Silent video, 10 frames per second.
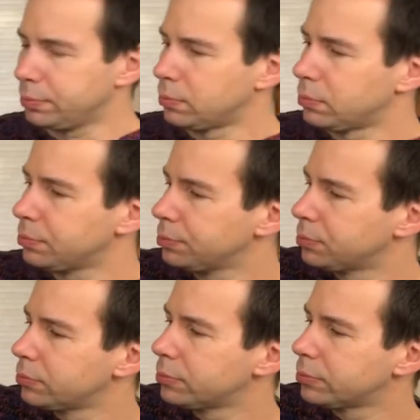
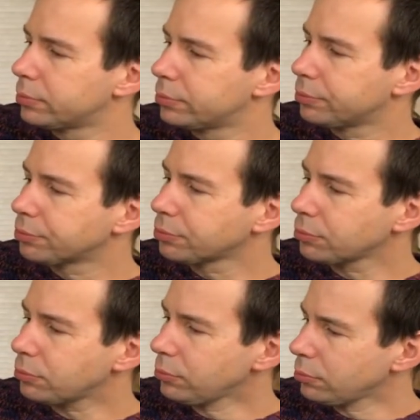
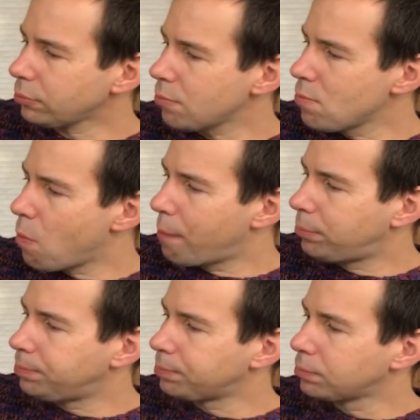
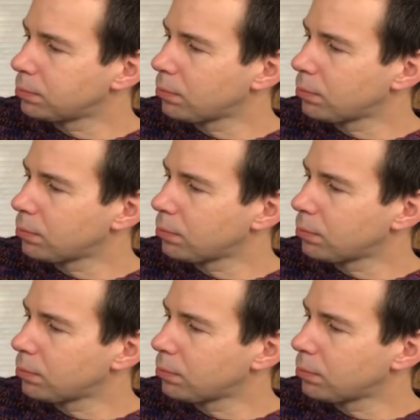(no one is talking)